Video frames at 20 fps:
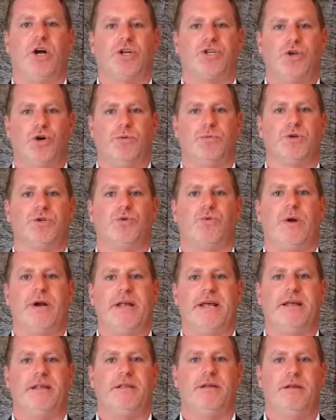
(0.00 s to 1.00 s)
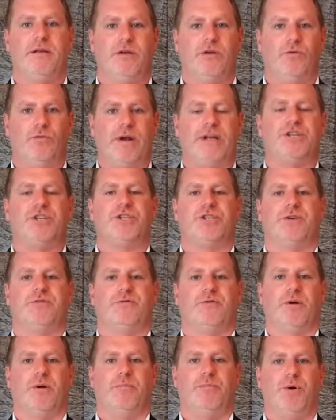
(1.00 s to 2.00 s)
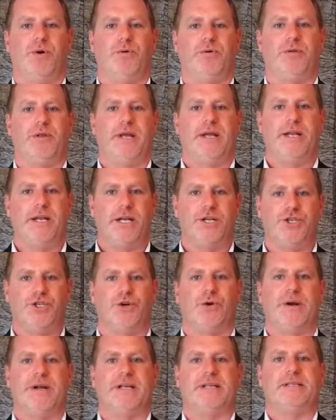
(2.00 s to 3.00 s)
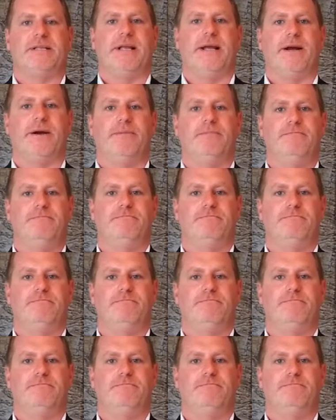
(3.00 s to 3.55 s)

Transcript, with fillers: October 20th, register for a booth, and, and join us there.